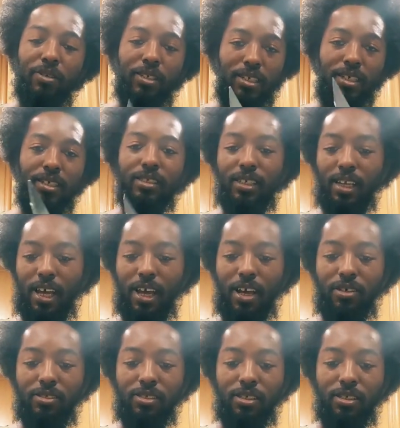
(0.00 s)
but these
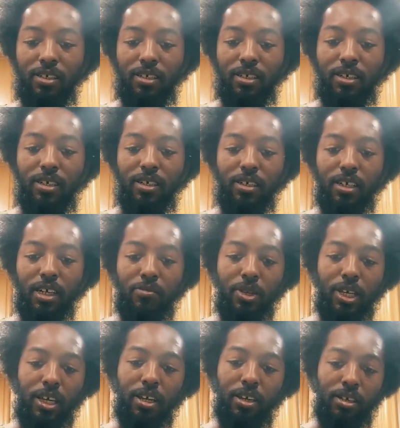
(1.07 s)
clowns come
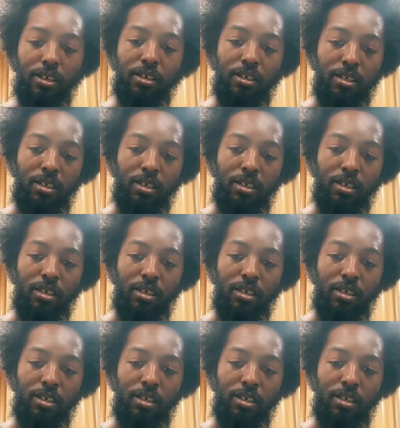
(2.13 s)
in here,